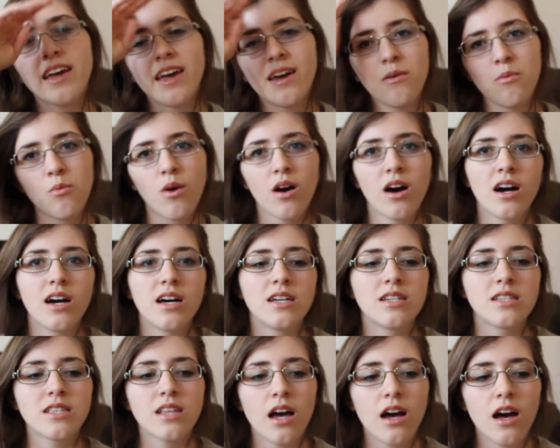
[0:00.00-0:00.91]
it
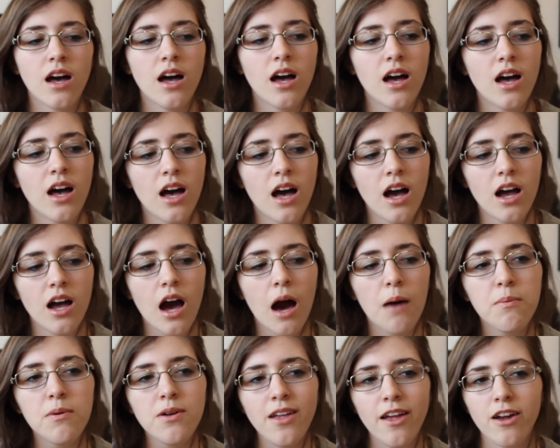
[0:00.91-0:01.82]
was a
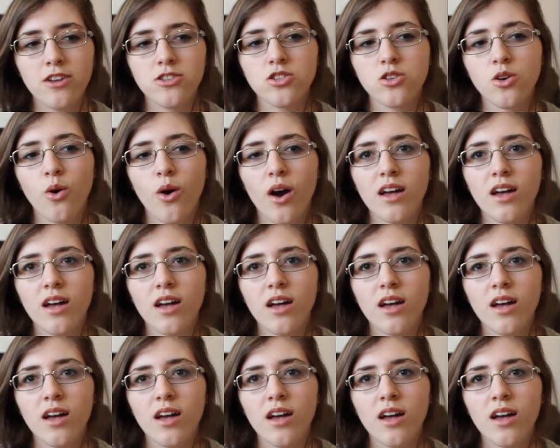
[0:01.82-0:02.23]
couple years ago.